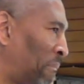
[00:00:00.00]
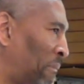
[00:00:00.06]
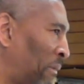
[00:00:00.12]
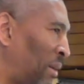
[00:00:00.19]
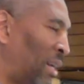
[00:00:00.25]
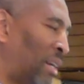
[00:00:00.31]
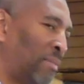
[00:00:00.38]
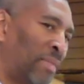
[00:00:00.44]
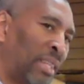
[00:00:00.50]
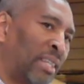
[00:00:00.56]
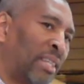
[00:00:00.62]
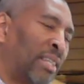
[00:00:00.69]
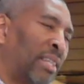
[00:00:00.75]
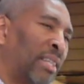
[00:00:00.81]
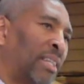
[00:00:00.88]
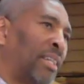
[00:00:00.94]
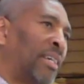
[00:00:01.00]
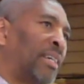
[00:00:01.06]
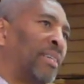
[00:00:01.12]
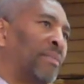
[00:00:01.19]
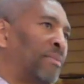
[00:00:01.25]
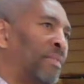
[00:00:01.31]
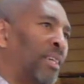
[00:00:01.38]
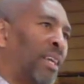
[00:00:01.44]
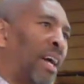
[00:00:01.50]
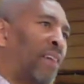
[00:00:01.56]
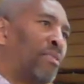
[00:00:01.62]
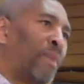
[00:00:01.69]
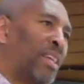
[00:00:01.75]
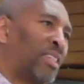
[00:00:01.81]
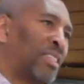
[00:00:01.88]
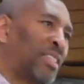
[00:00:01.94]
you know, uh, you know,
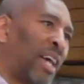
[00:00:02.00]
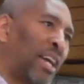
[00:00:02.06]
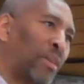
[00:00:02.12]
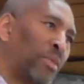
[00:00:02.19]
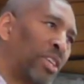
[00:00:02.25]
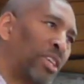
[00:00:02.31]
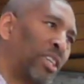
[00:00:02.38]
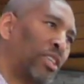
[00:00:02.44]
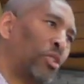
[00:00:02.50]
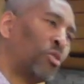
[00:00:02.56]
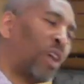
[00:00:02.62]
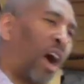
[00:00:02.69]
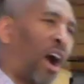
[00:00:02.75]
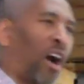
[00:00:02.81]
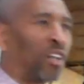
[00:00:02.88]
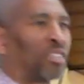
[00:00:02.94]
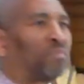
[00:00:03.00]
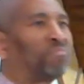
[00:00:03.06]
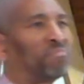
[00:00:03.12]
everybody's excited when you get a new car.